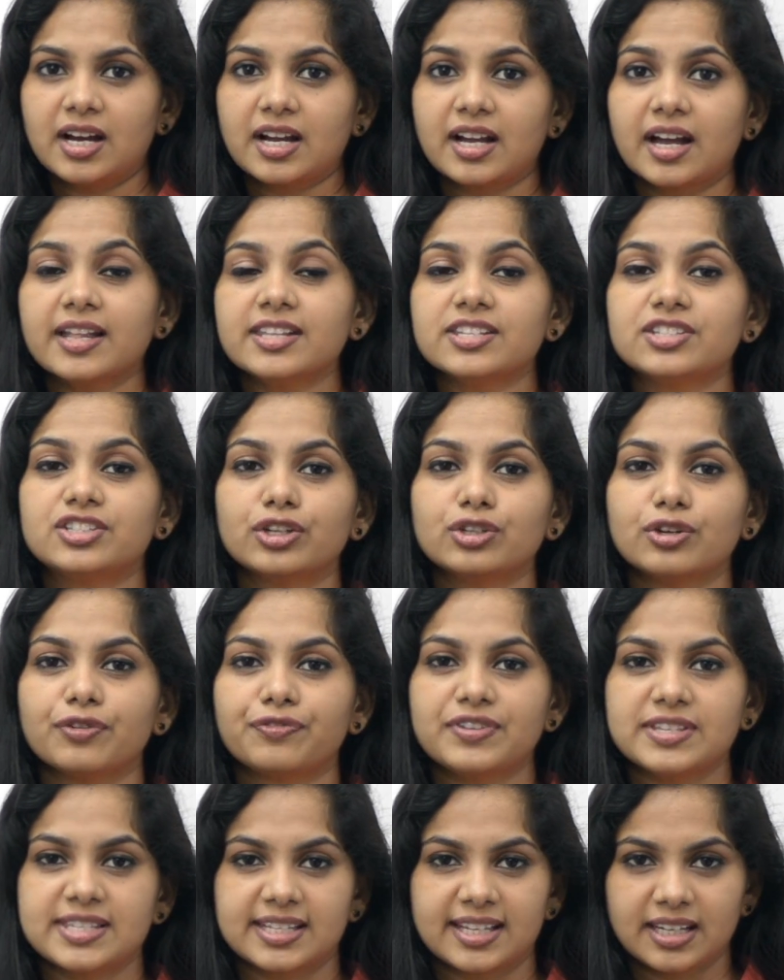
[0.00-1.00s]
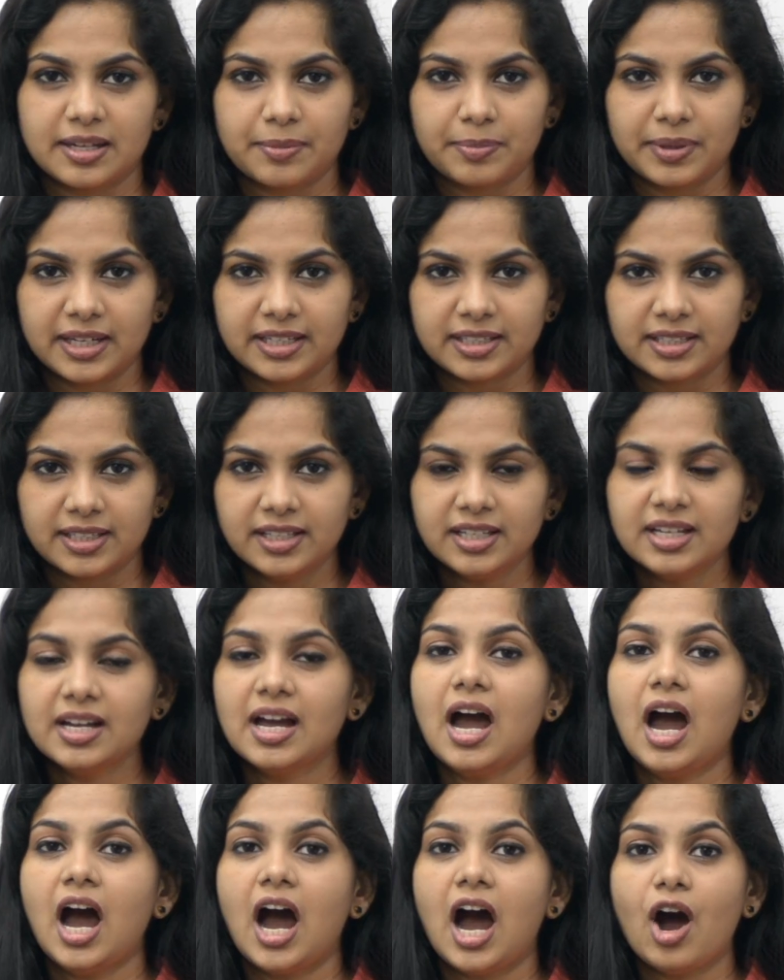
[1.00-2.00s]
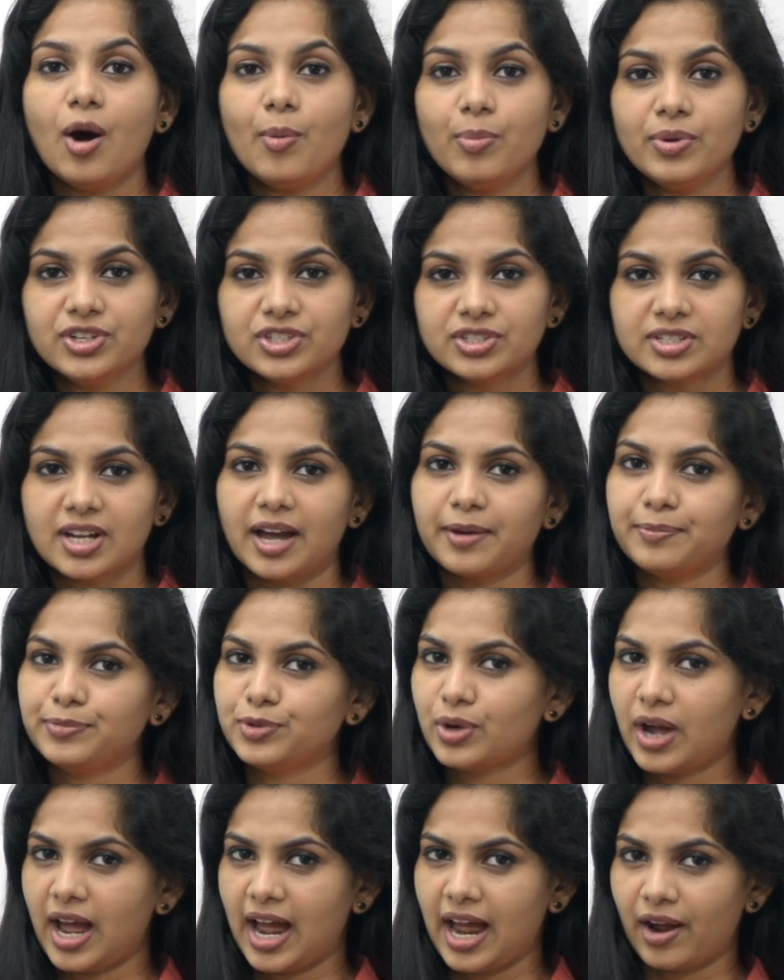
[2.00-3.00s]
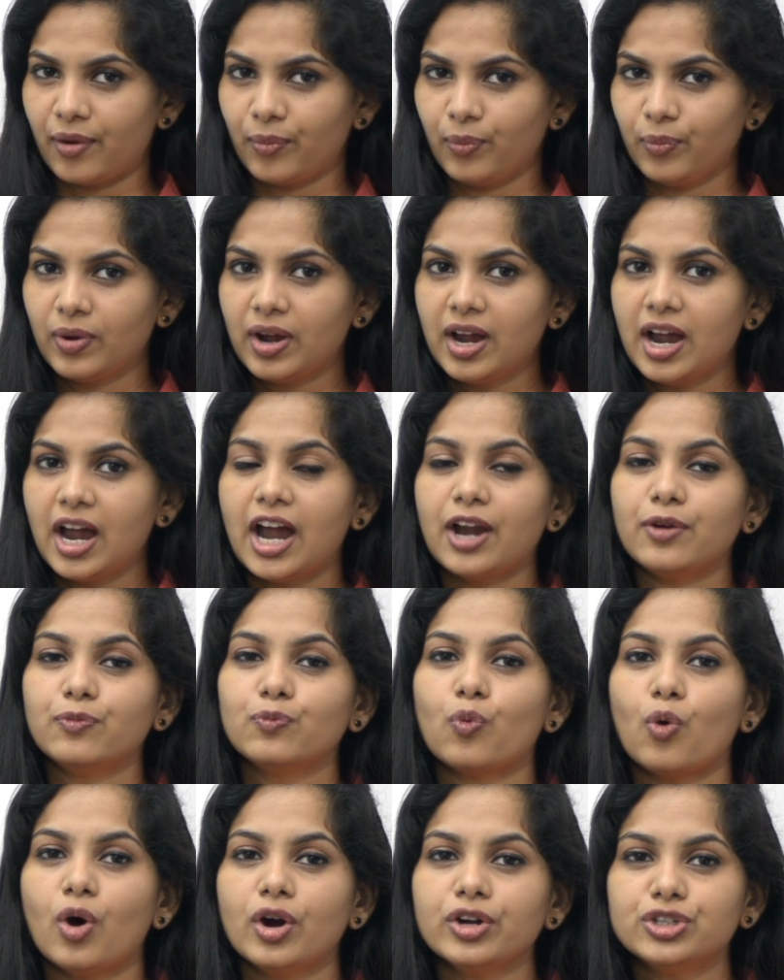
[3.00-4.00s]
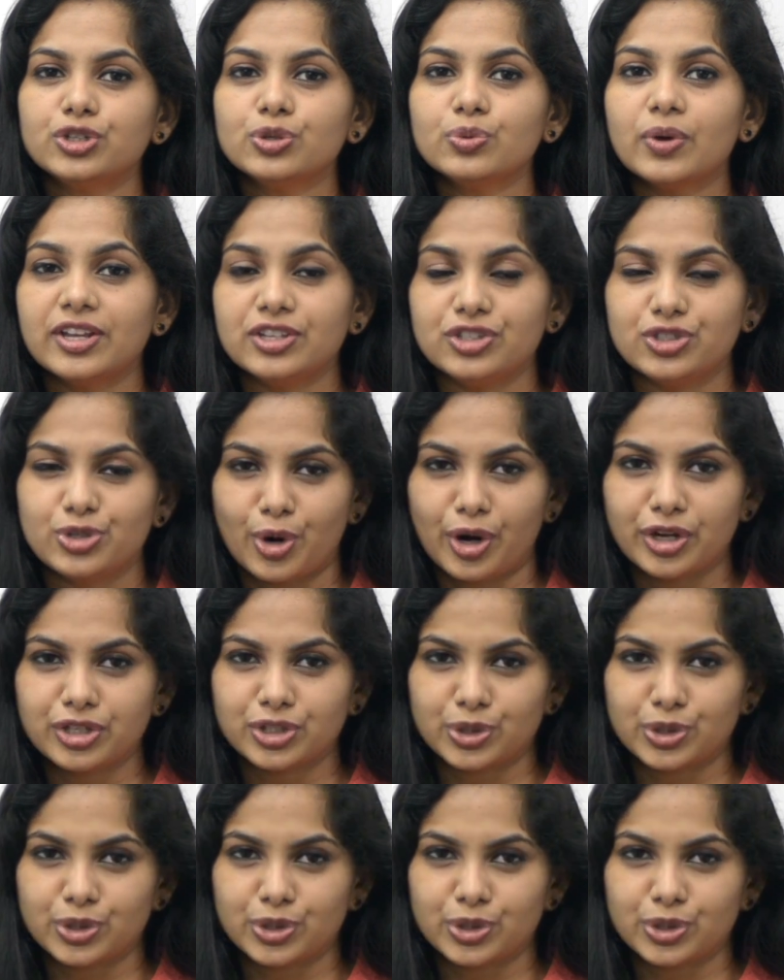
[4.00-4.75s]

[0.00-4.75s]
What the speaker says: Consider your physical ability, how much time you have, and what you enjoy